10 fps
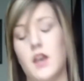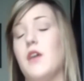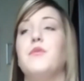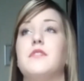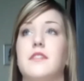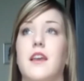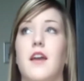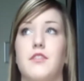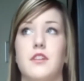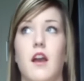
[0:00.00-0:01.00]
I wouldn't say I
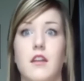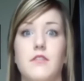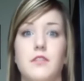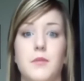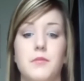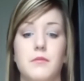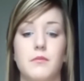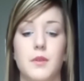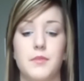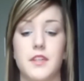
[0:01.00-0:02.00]
have a ton of
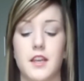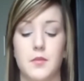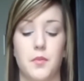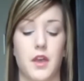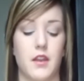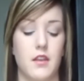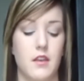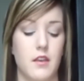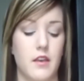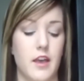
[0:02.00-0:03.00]
lipsticks, but
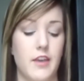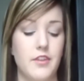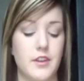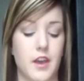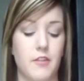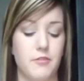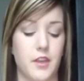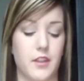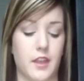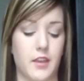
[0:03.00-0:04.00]
I have enough
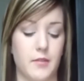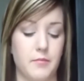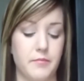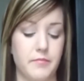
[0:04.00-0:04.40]
that, like,